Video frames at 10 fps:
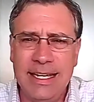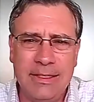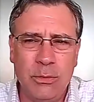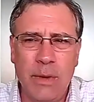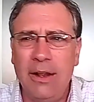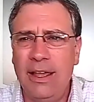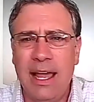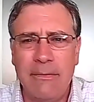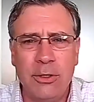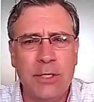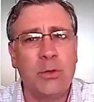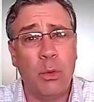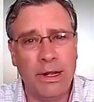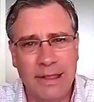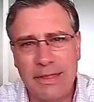It's rarely ever just
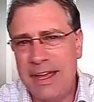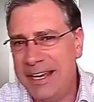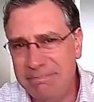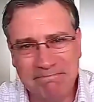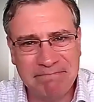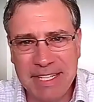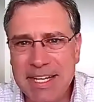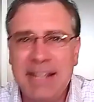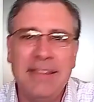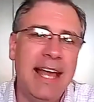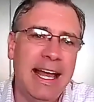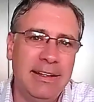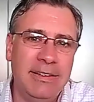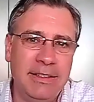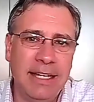one thing
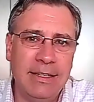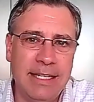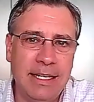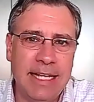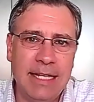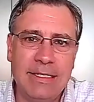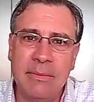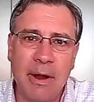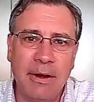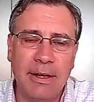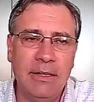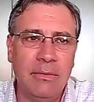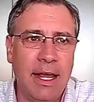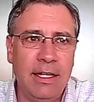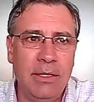that dictates the market,
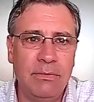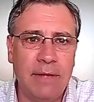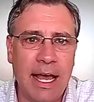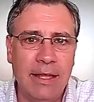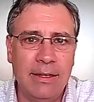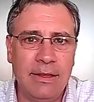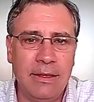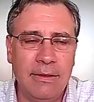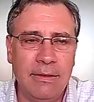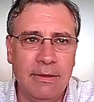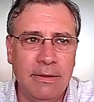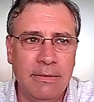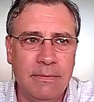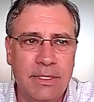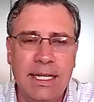right? You've got
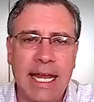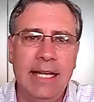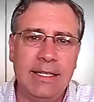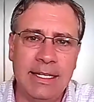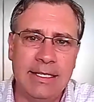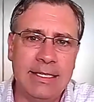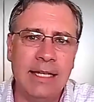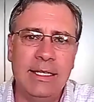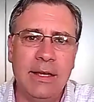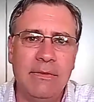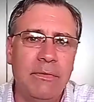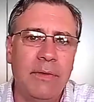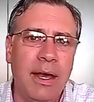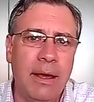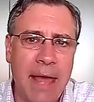the state incentive
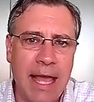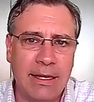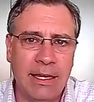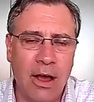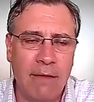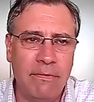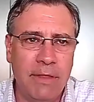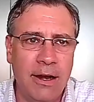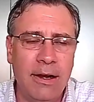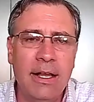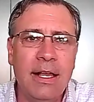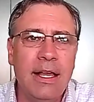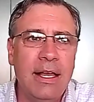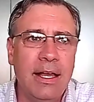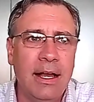backing off there.
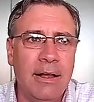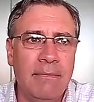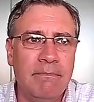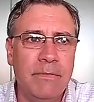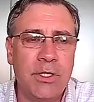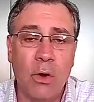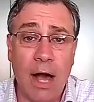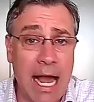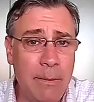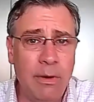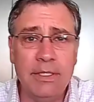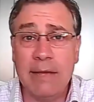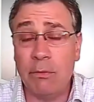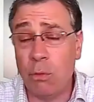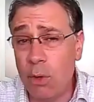So hybrids
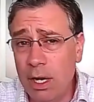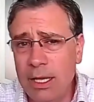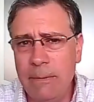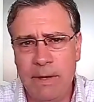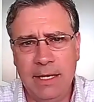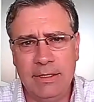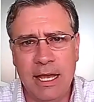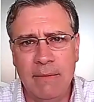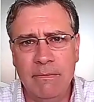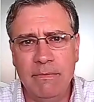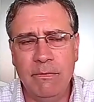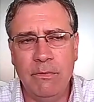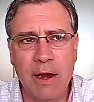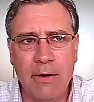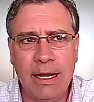have really picked up
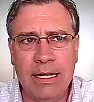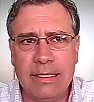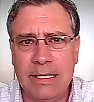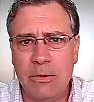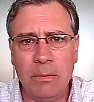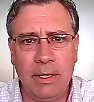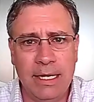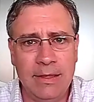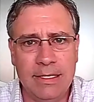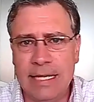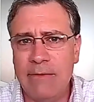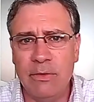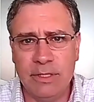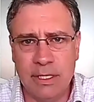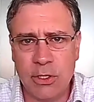very considerably in the San
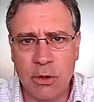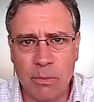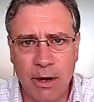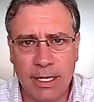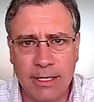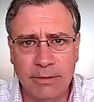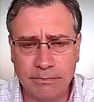Francisco market.